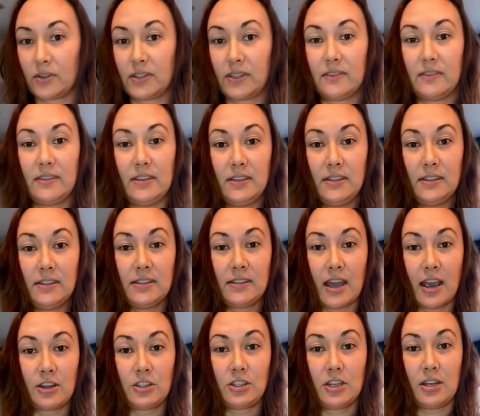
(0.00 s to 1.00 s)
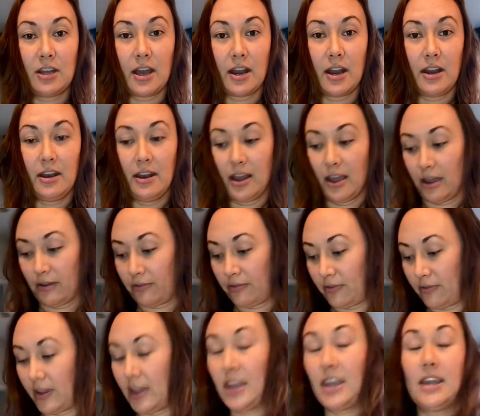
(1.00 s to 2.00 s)
this is actually not enough.
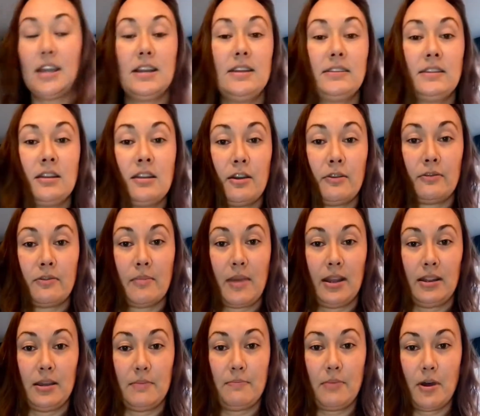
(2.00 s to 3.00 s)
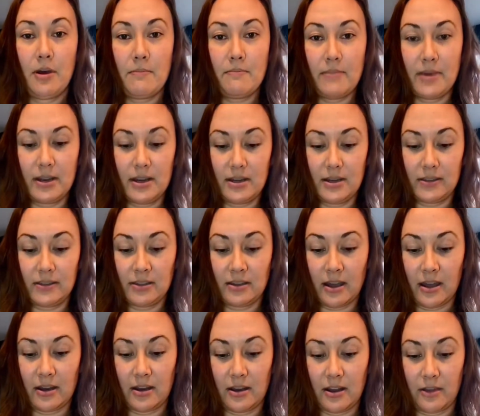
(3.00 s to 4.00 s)
It is enough for my lip balm, but it is not
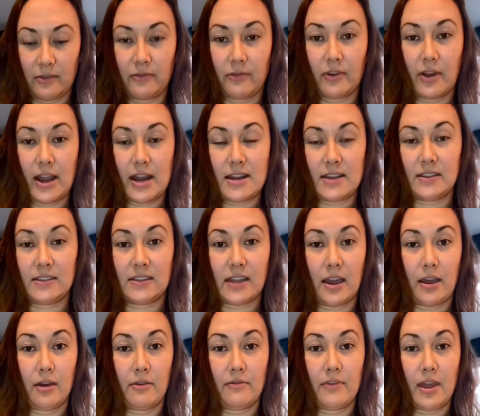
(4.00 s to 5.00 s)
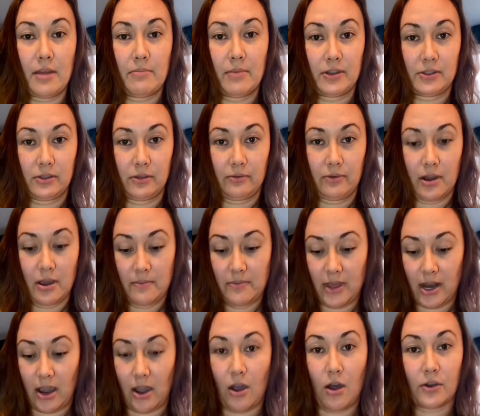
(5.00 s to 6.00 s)
enough for any salve and muscle rub that
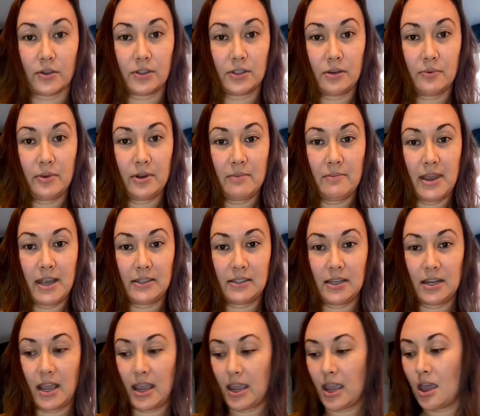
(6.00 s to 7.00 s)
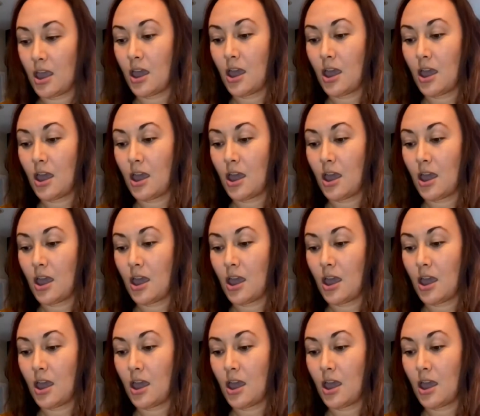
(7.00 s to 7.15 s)
I also want to make today.